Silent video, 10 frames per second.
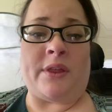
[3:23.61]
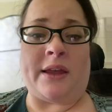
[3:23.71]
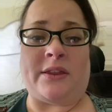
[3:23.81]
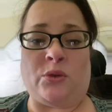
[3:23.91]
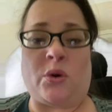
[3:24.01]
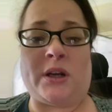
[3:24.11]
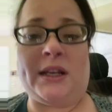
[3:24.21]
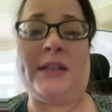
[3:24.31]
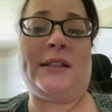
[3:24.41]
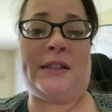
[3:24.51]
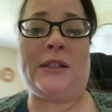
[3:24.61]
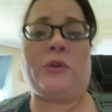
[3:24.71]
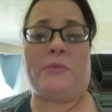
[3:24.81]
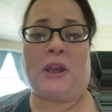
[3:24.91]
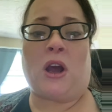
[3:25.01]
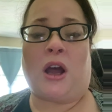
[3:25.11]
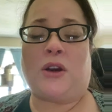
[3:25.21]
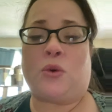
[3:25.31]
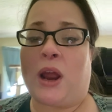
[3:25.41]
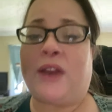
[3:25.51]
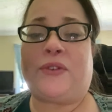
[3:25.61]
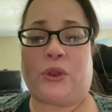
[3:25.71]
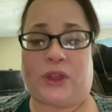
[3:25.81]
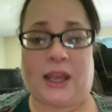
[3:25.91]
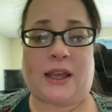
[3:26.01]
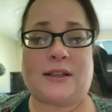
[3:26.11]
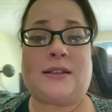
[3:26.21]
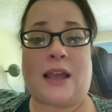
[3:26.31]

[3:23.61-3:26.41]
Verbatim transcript: Like the Lord needs to deal with me on quite a few things.